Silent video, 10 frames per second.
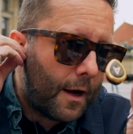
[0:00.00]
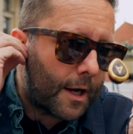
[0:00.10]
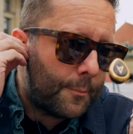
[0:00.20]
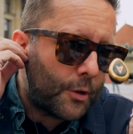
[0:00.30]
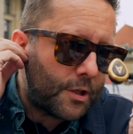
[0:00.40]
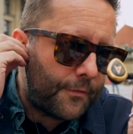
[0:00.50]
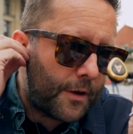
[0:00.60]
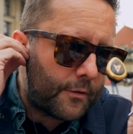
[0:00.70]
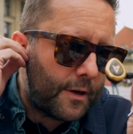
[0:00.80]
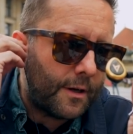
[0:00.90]
I can push it
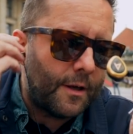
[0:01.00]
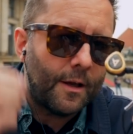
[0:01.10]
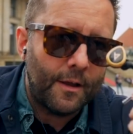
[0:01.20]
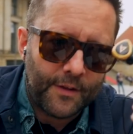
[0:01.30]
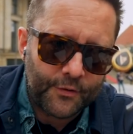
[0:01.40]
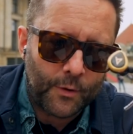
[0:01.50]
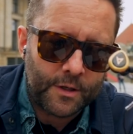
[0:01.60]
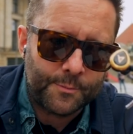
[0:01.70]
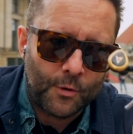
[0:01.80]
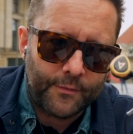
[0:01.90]
further in. This
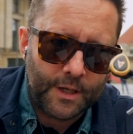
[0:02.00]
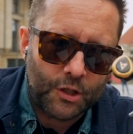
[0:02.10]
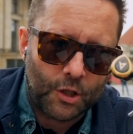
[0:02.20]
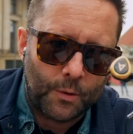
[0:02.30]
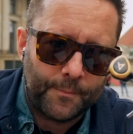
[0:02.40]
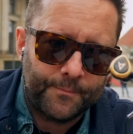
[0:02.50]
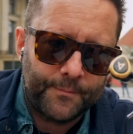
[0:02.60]
one's more of an issue.